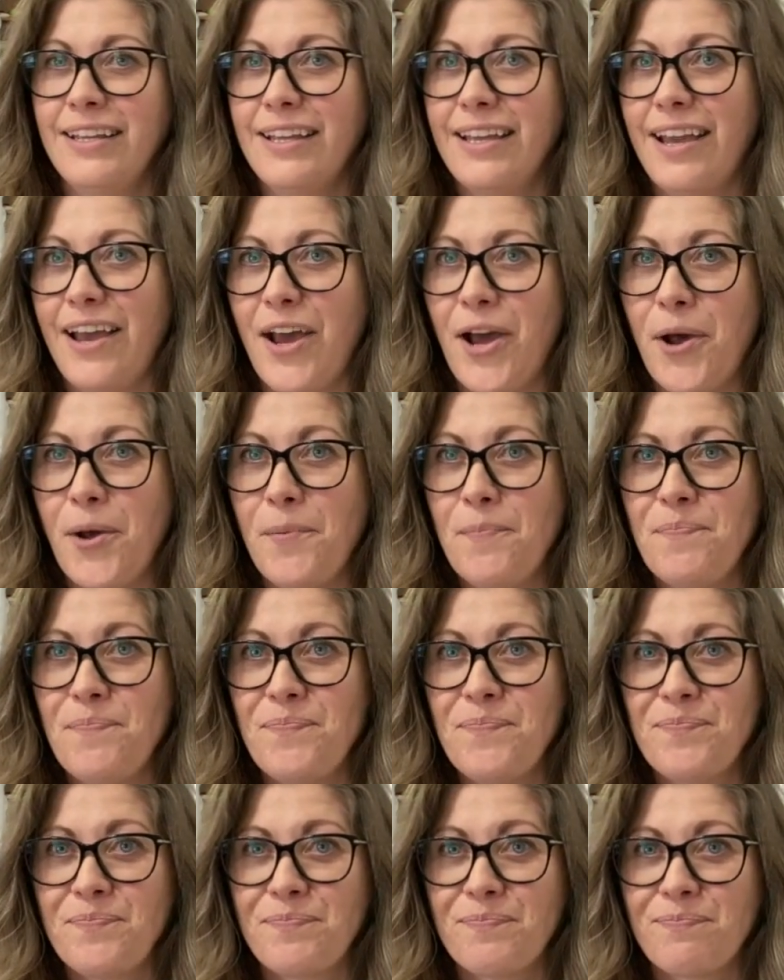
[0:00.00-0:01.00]

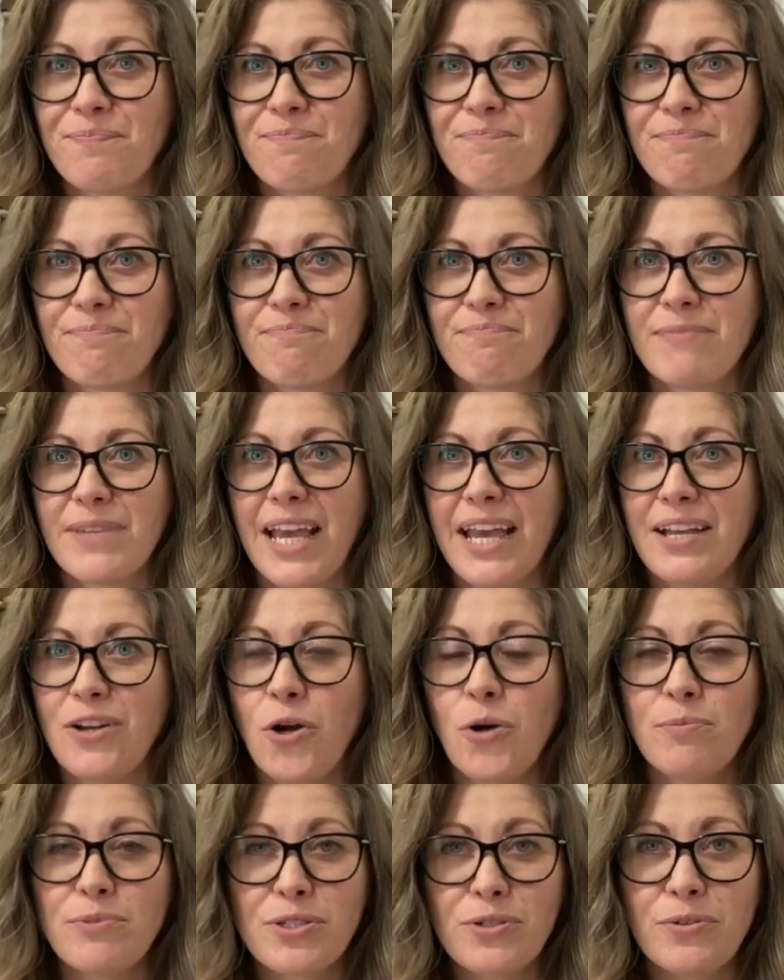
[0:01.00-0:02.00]

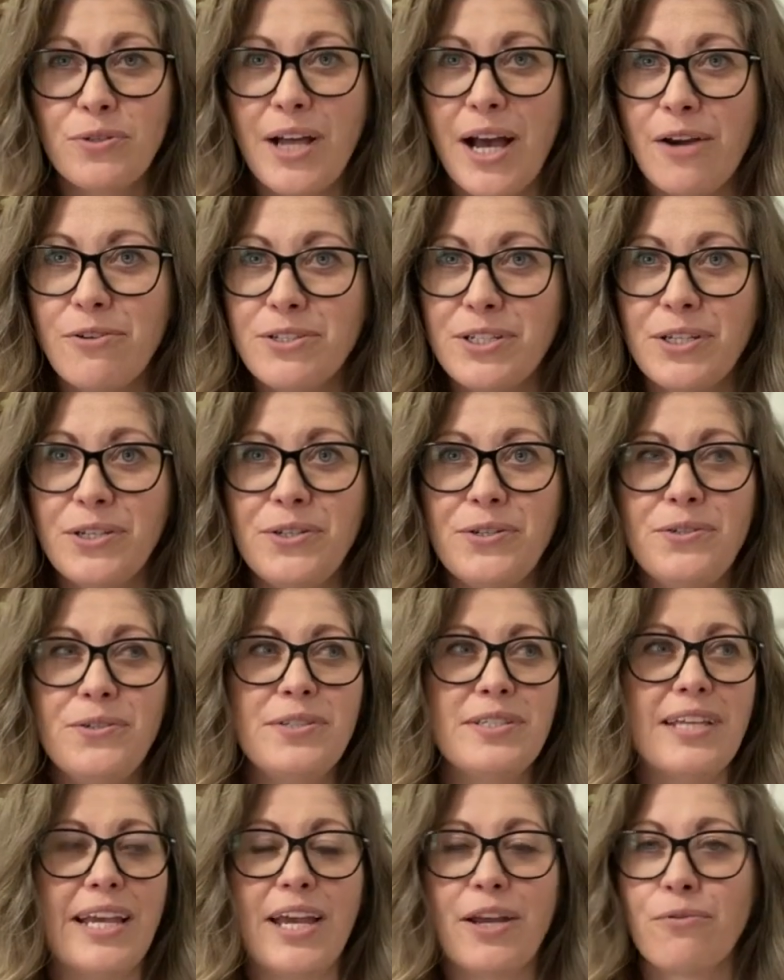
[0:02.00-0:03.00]
homeschool
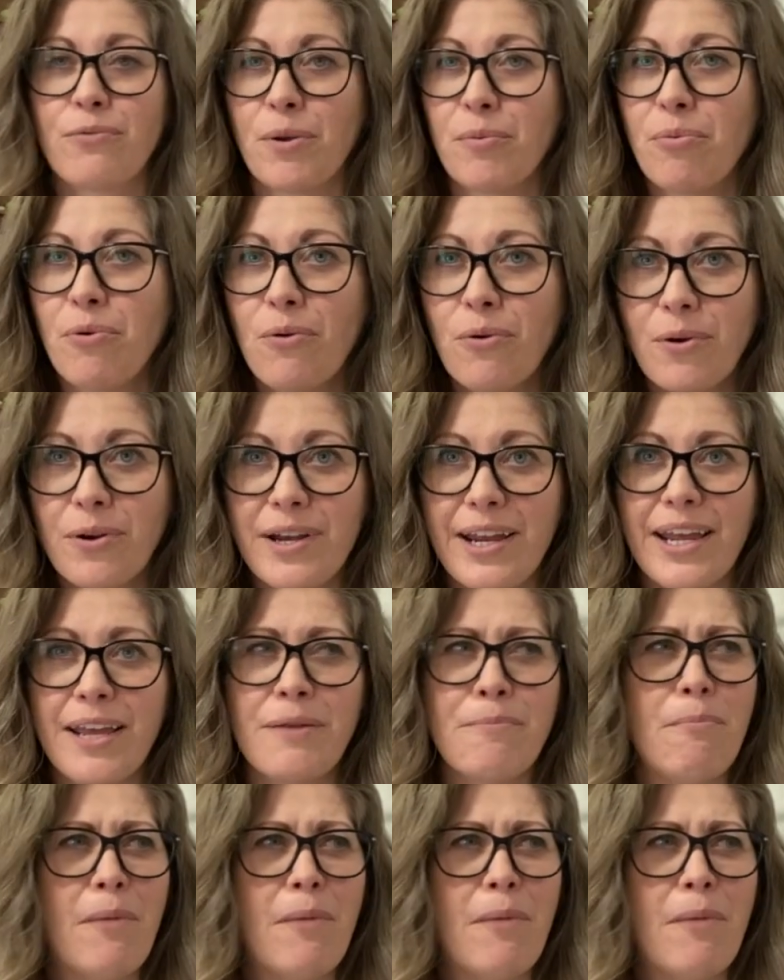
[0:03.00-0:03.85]
how-tos like reporting,